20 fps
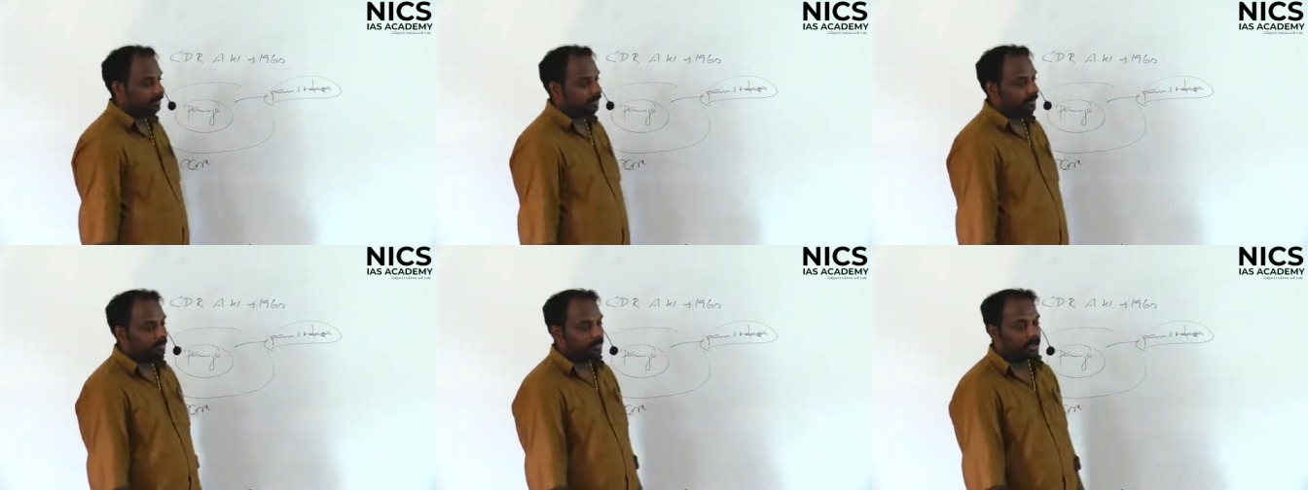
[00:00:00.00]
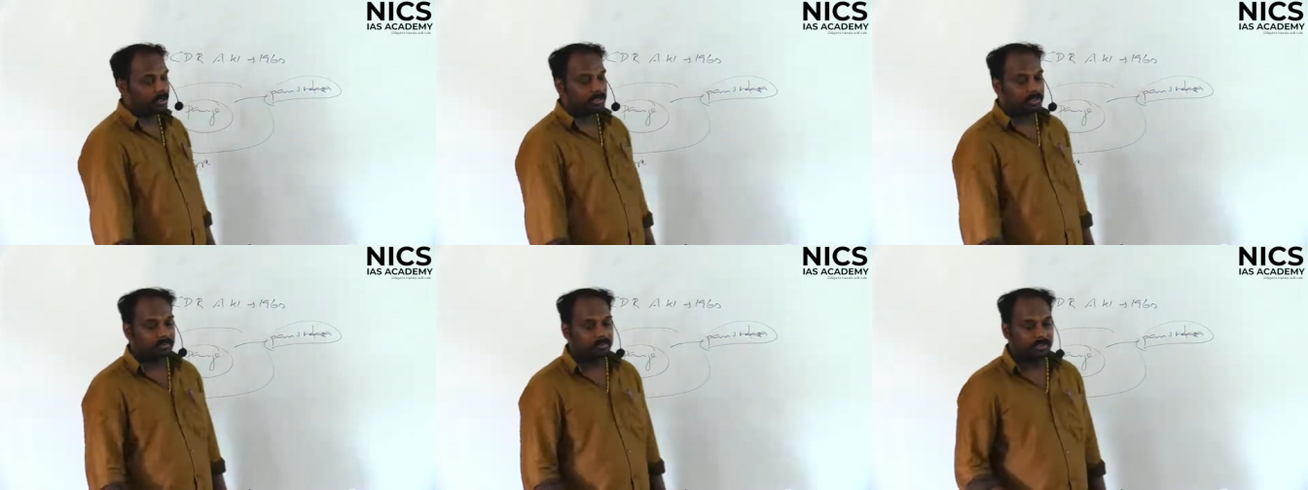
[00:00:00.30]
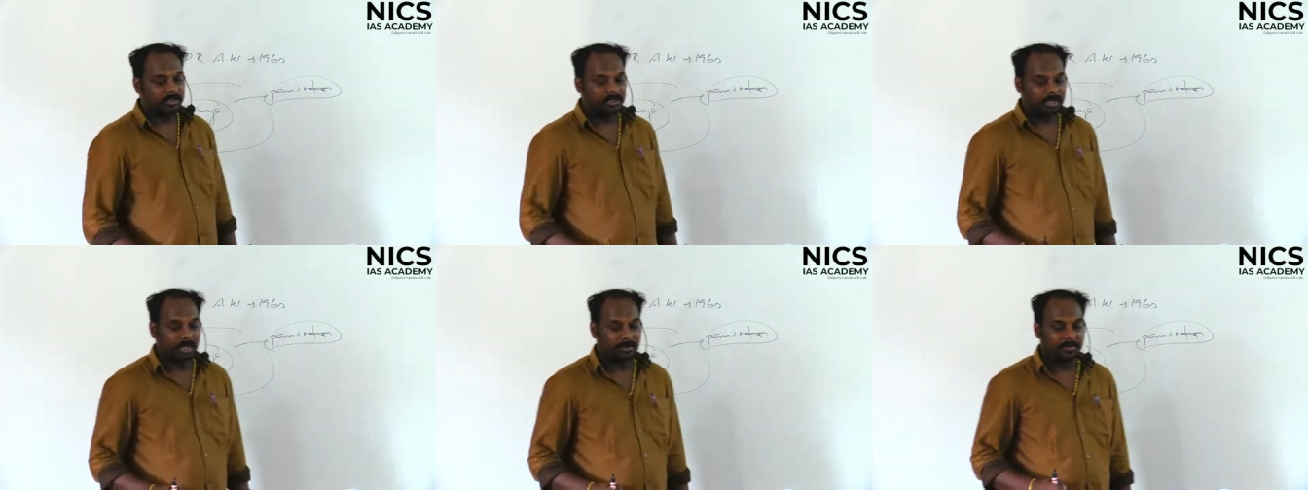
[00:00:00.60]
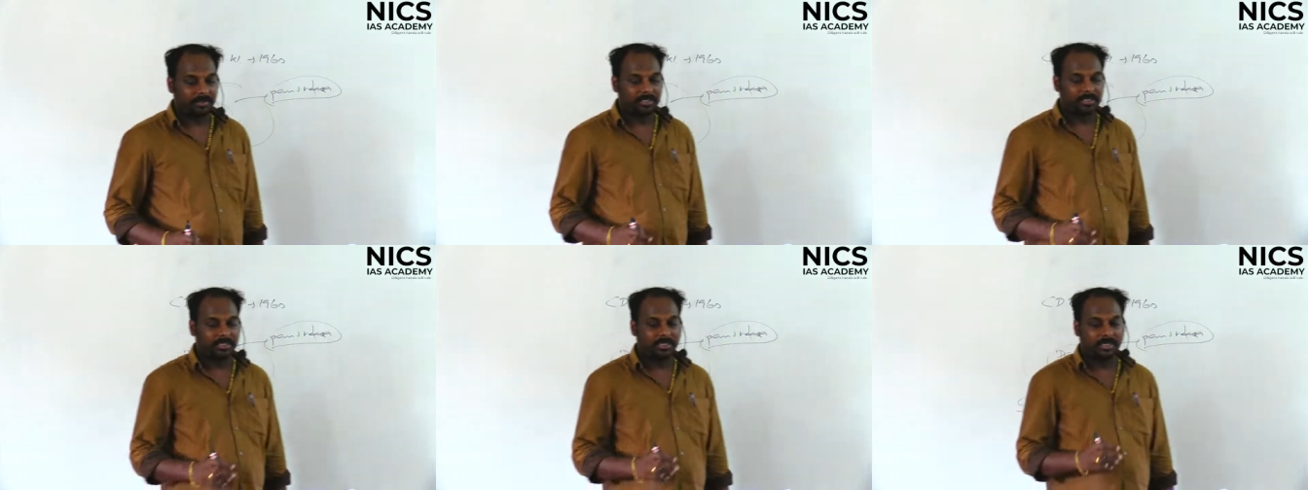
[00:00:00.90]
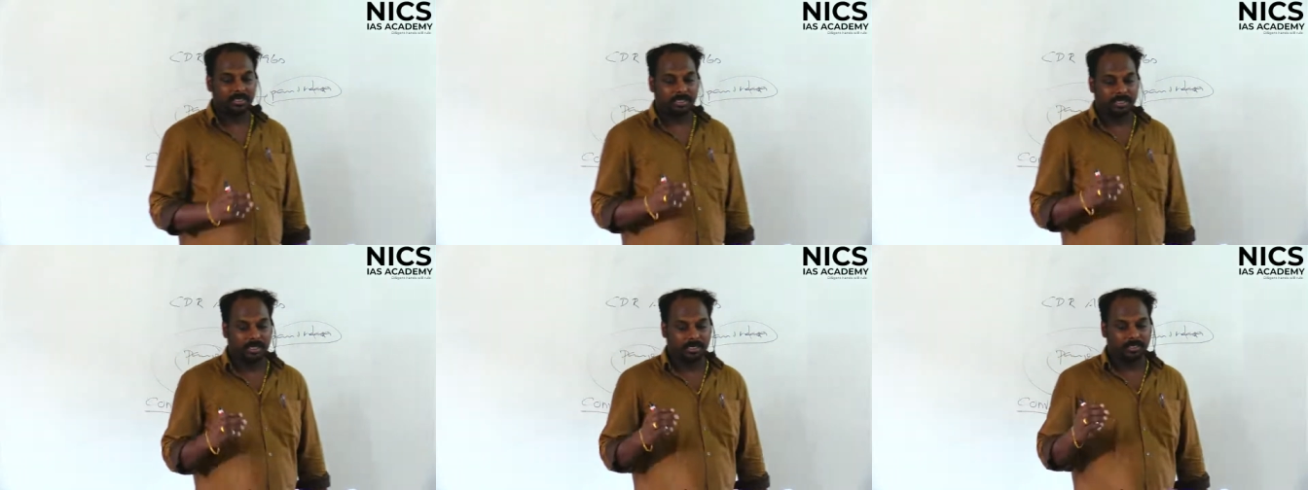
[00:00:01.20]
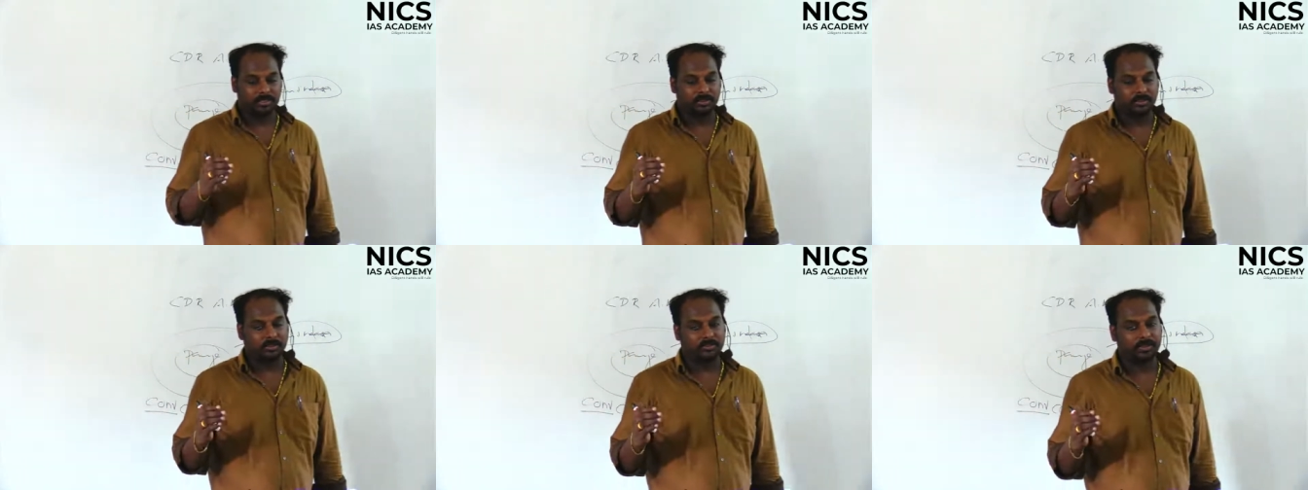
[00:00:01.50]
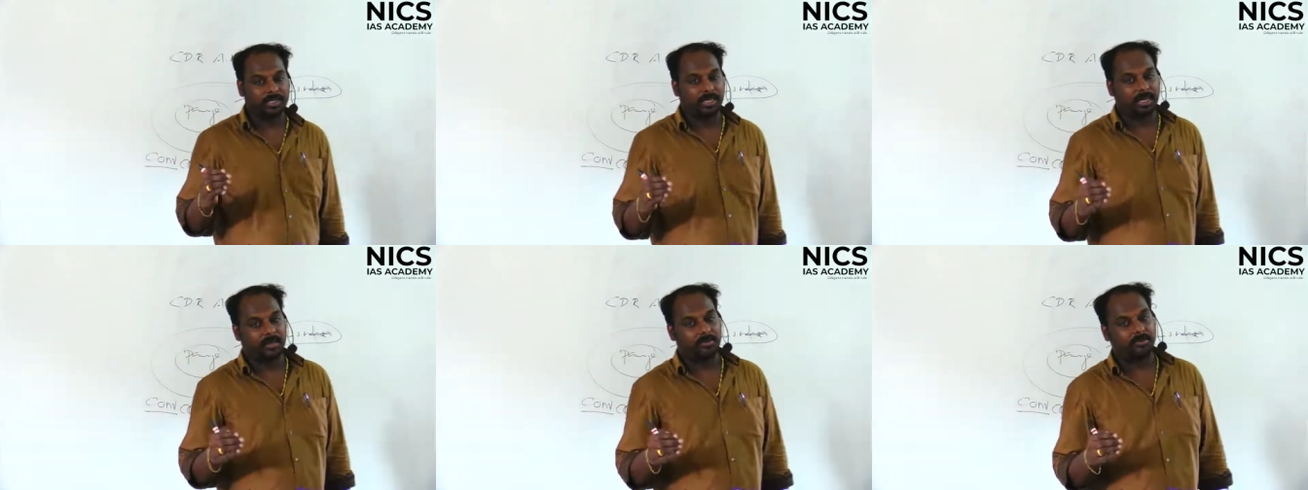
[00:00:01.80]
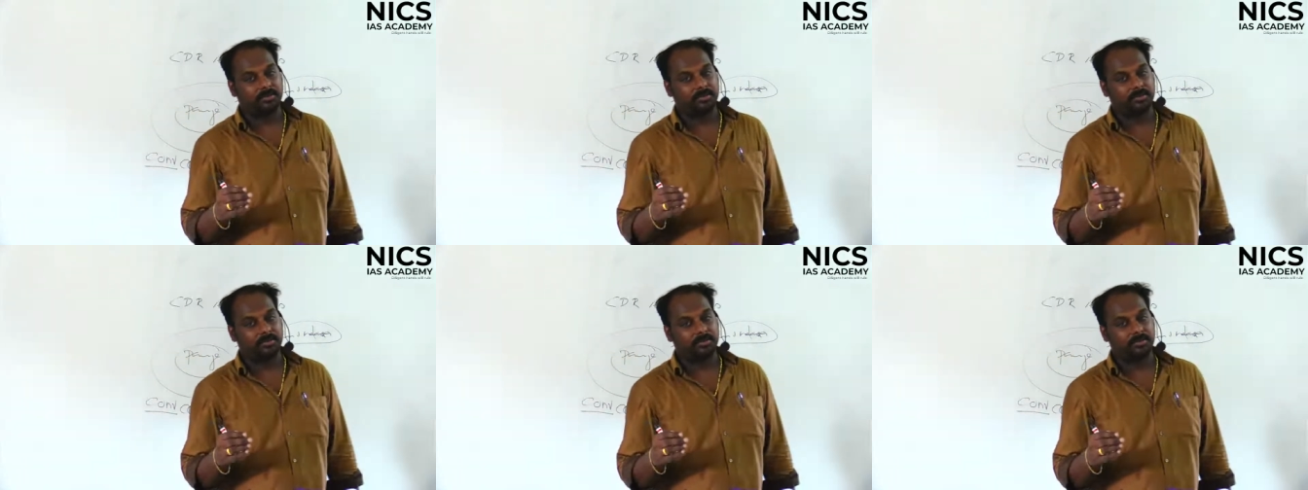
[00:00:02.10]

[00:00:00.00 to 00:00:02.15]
because of this convectional current. So we have